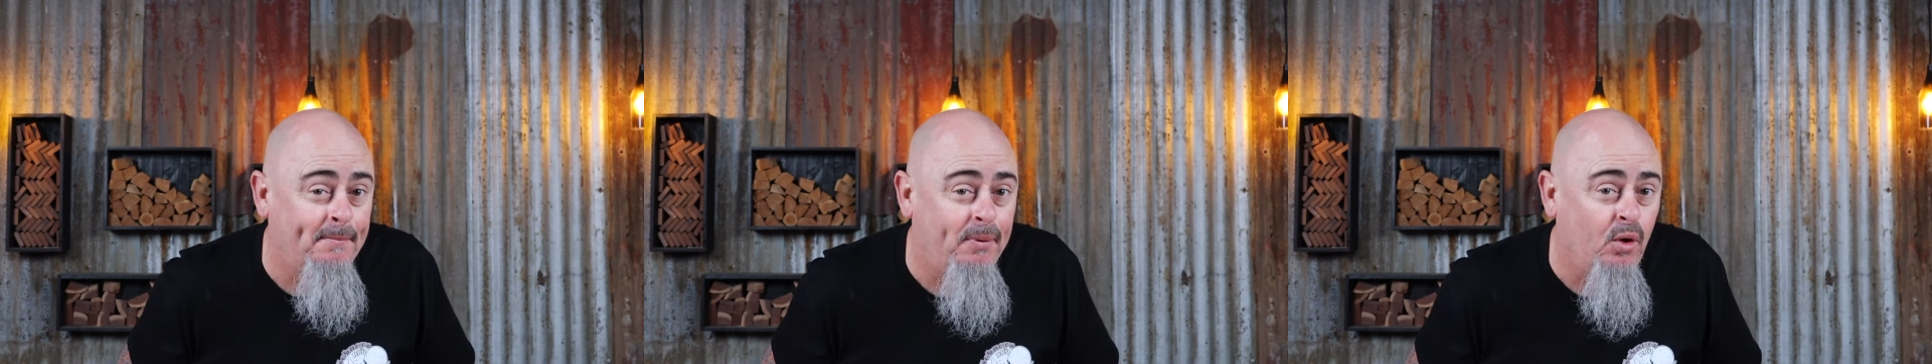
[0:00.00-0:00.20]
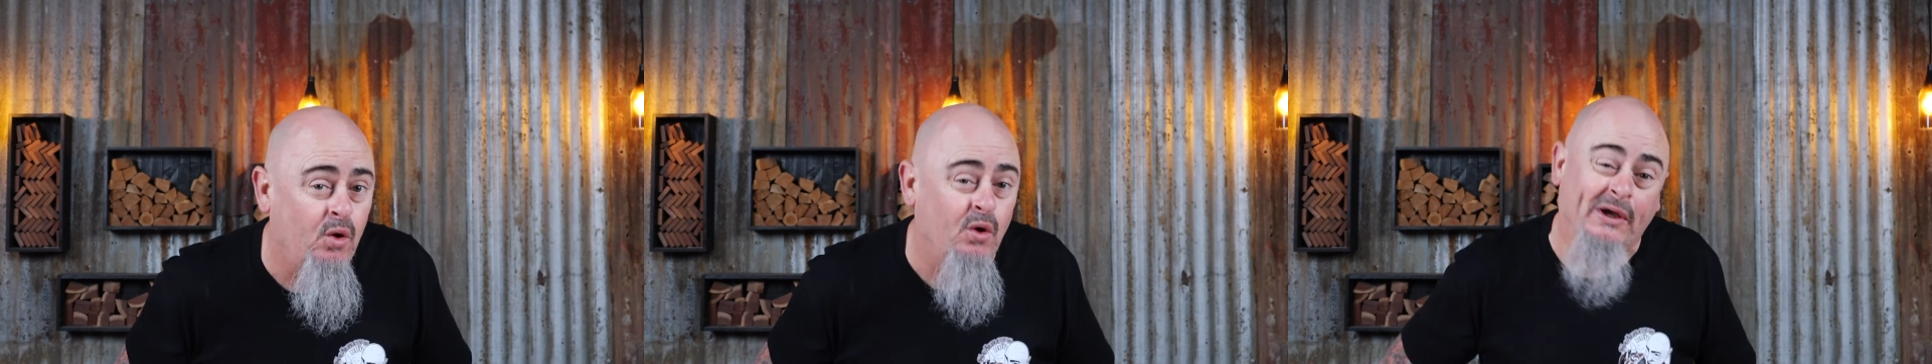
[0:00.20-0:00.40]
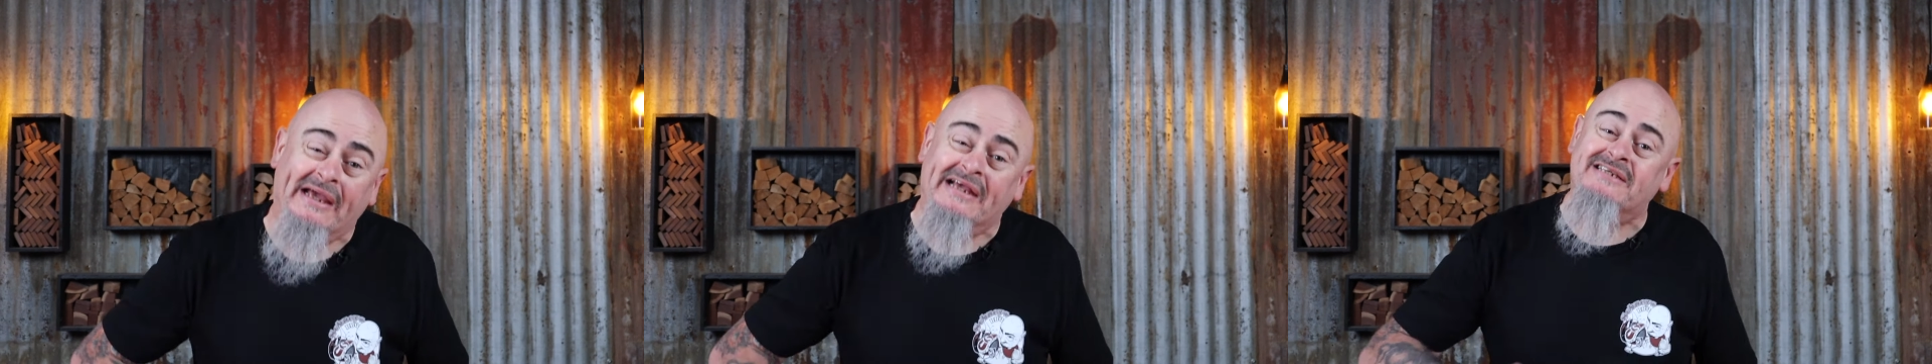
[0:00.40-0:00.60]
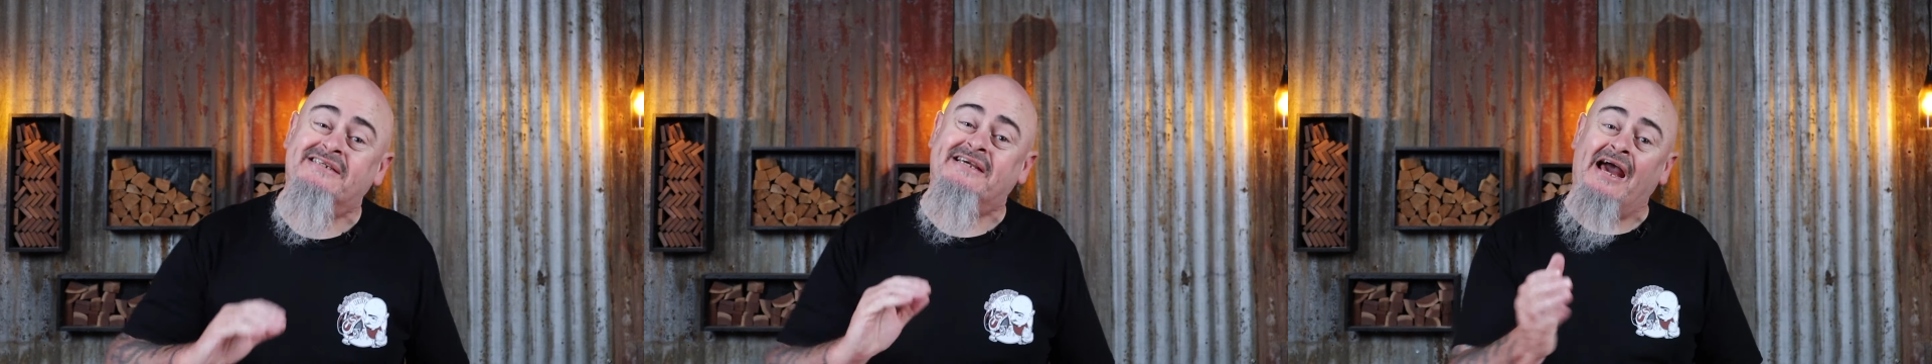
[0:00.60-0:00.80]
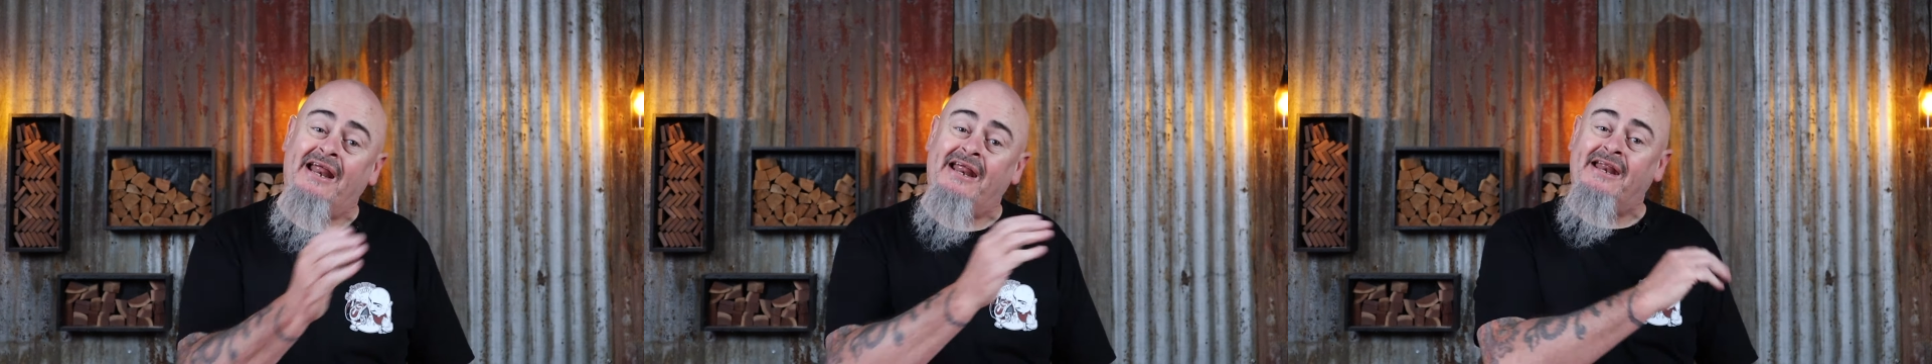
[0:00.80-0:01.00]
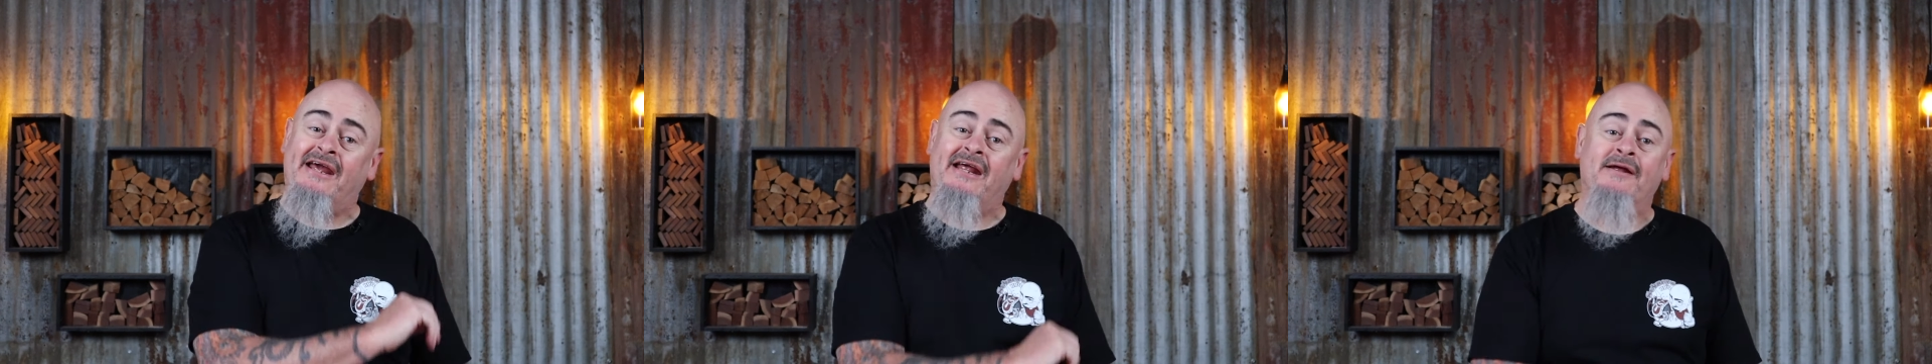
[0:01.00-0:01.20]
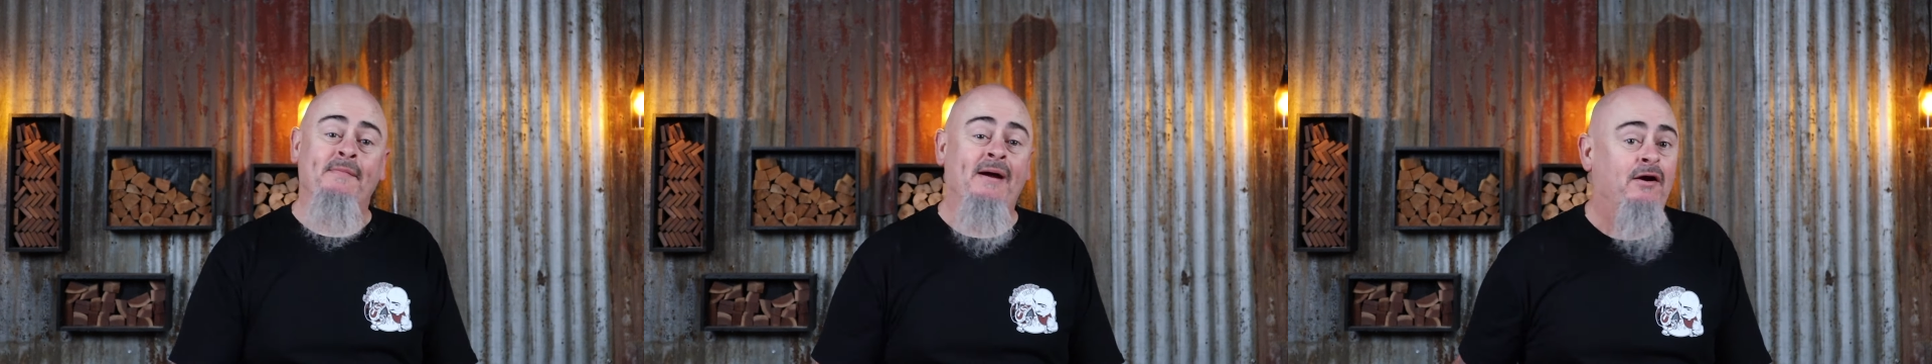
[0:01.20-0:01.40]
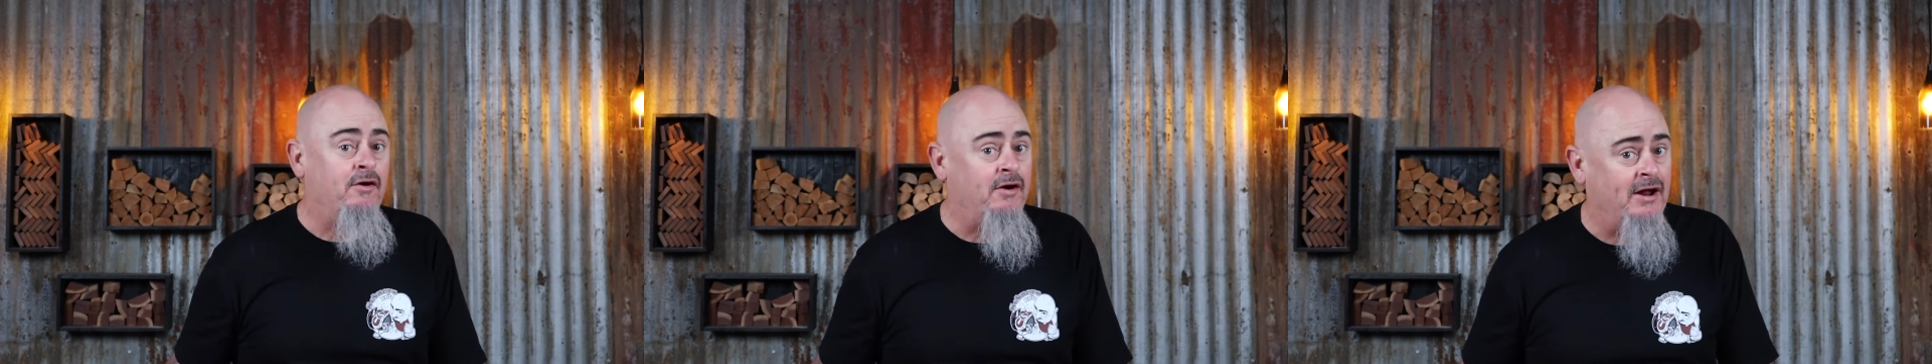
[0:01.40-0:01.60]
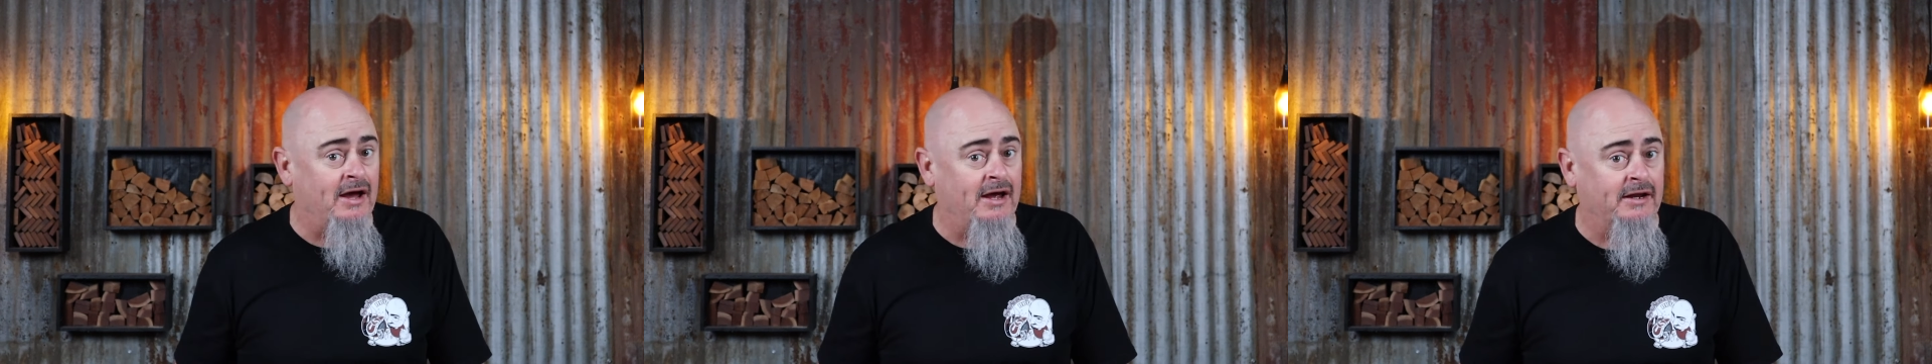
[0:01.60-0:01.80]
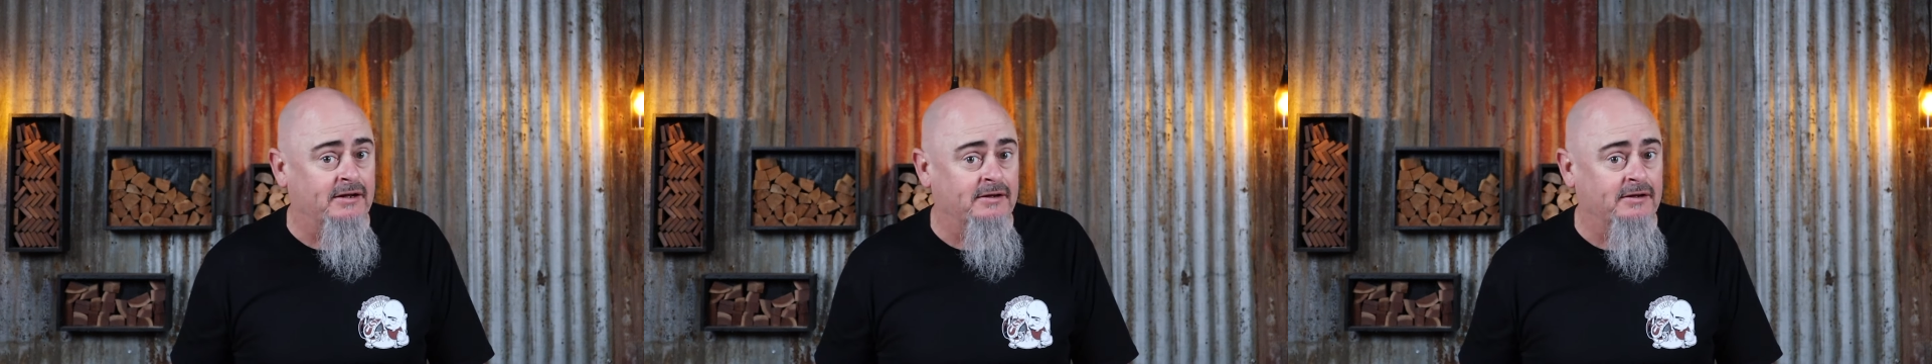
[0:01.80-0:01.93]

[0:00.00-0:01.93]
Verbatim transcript: pork is going to need a marinade.